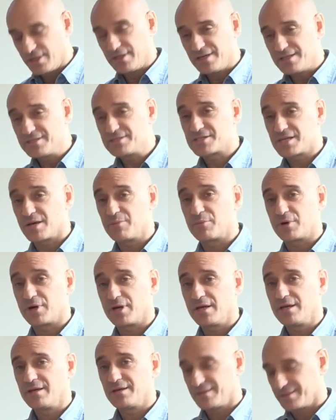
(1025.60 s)
in
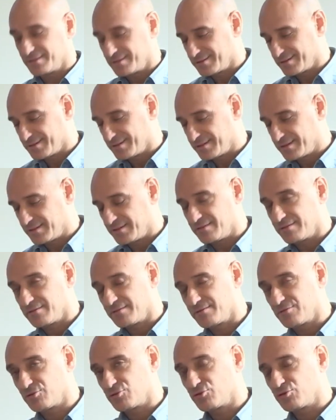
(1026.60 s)
summary,
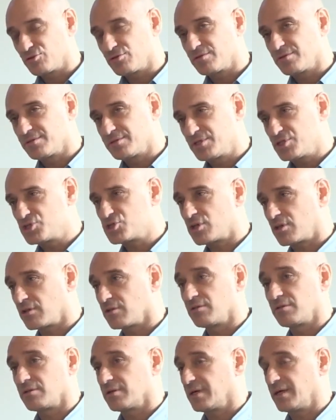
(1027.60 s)

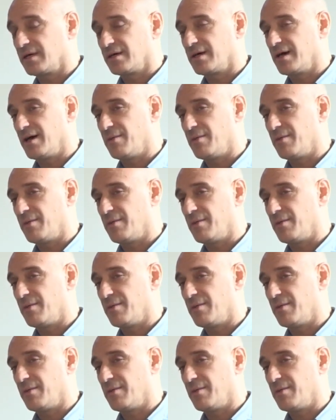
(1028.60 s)
digital